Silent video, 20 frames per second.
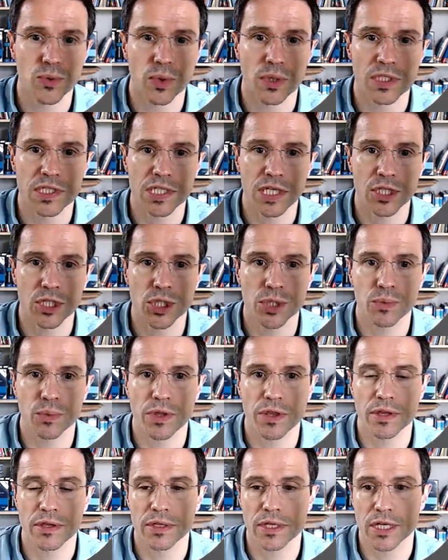a section
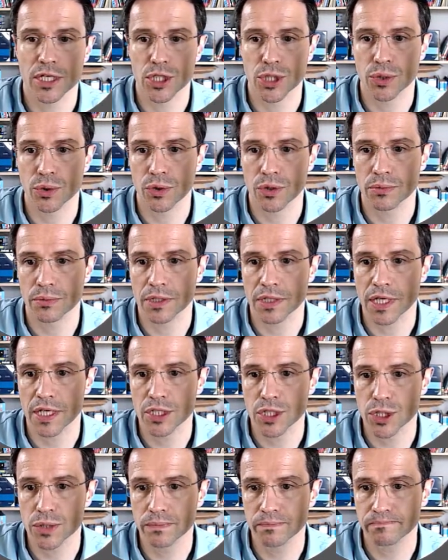within the Azure
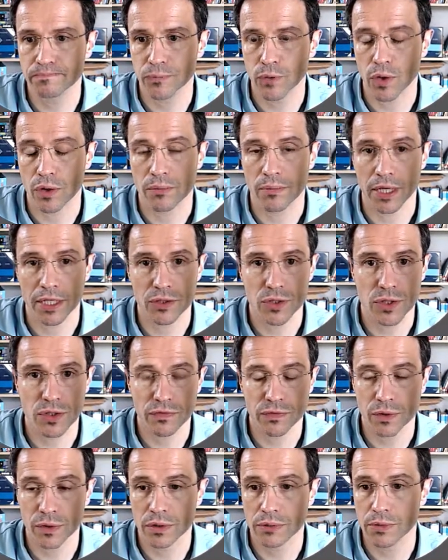documentation or the Microsoft
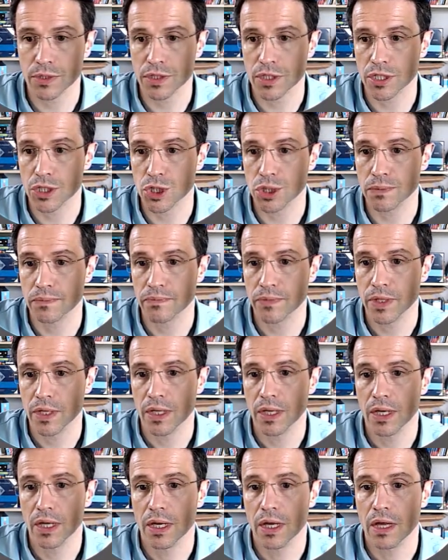documentation
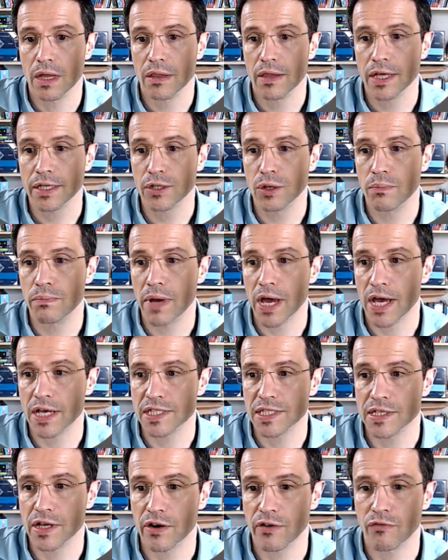that compares
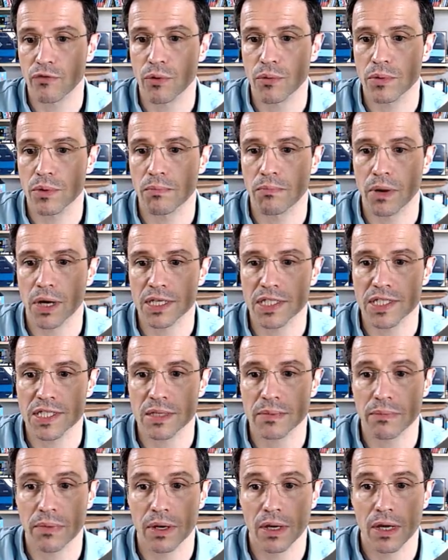Terraform and
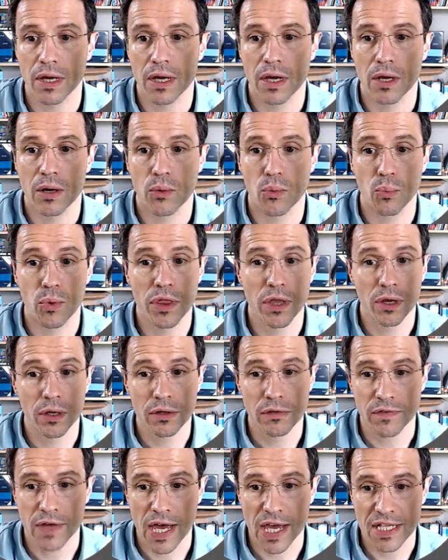Bicep with a lot
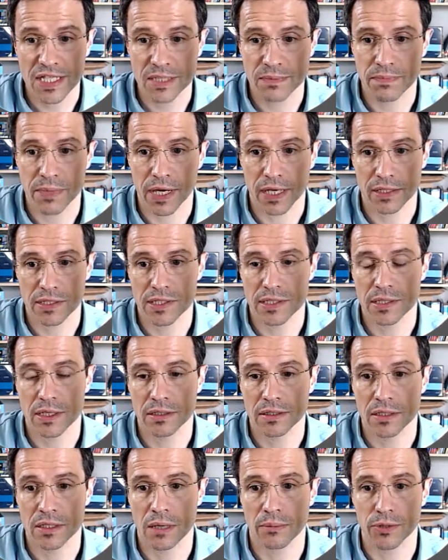of aspects that
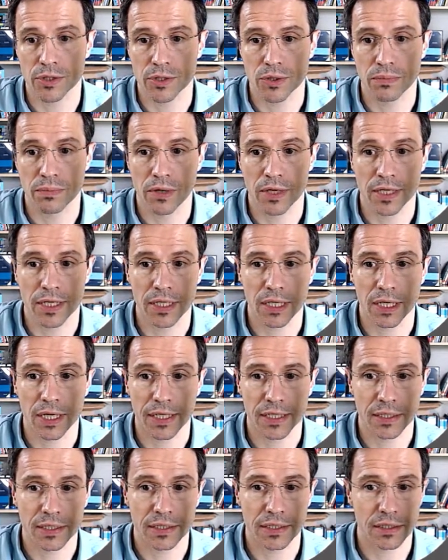come into play,
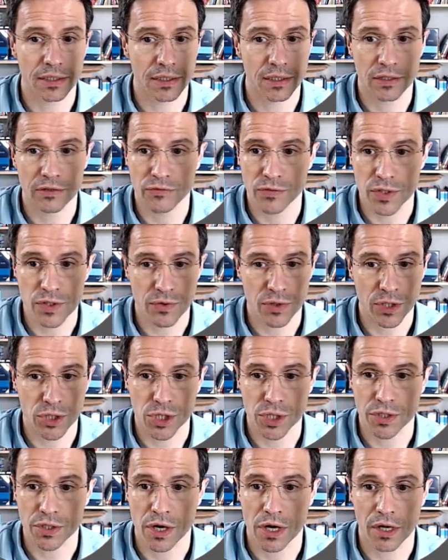like infrastructure
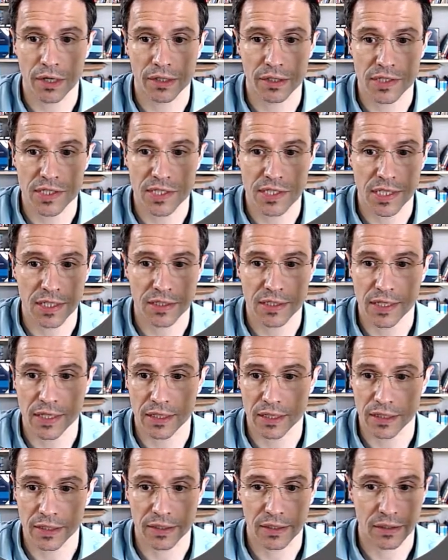targets, state
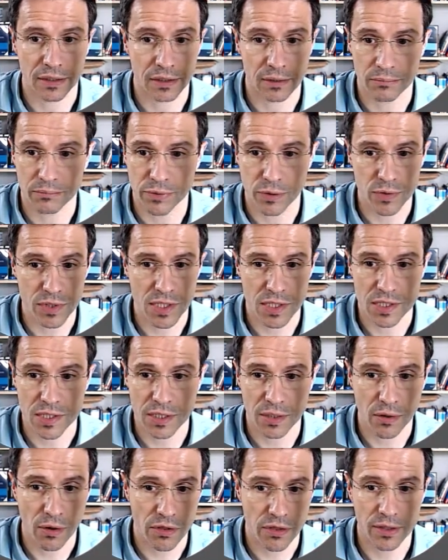handling, processing,
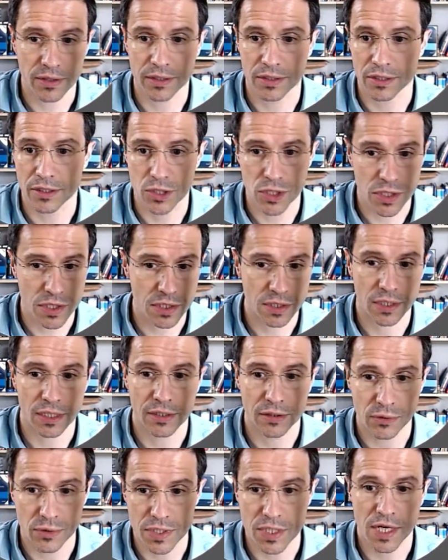authentication, CLI
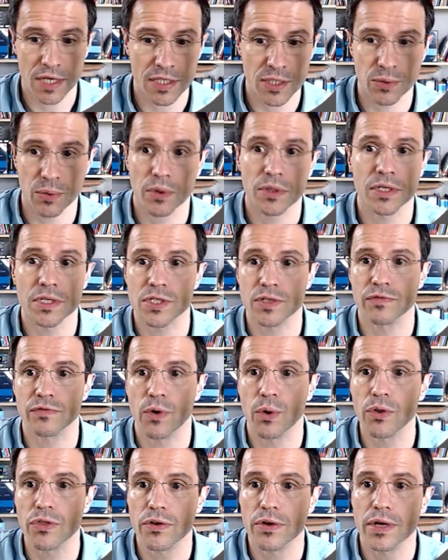tools, and so on and so forth,